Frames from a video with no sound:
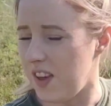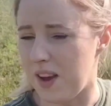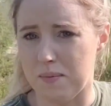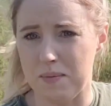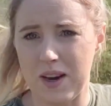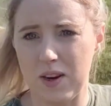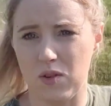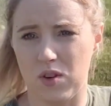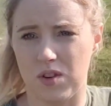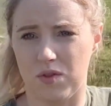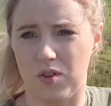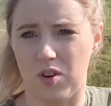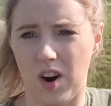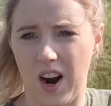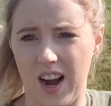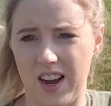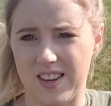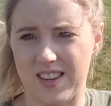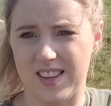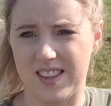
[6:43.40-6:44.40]
the amount of
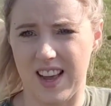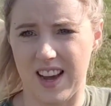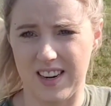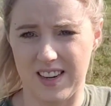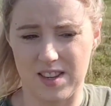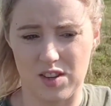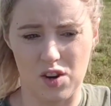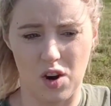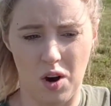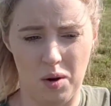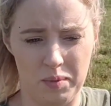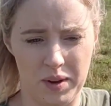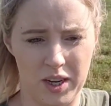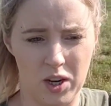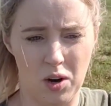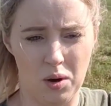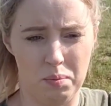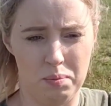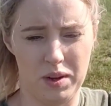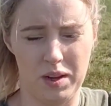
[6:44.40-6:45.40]
grass that is
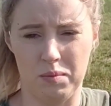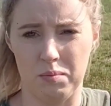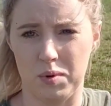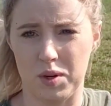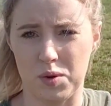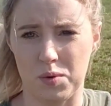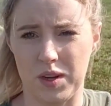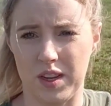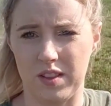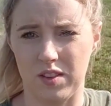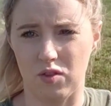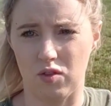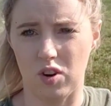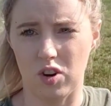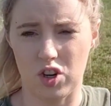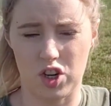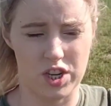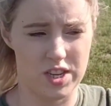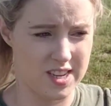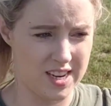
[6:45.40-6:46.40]
coming up in between the
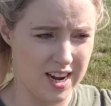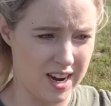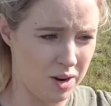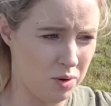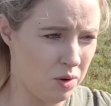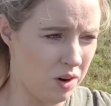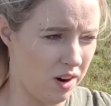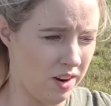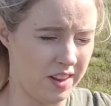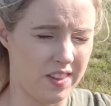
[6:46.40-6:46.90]
rushes now,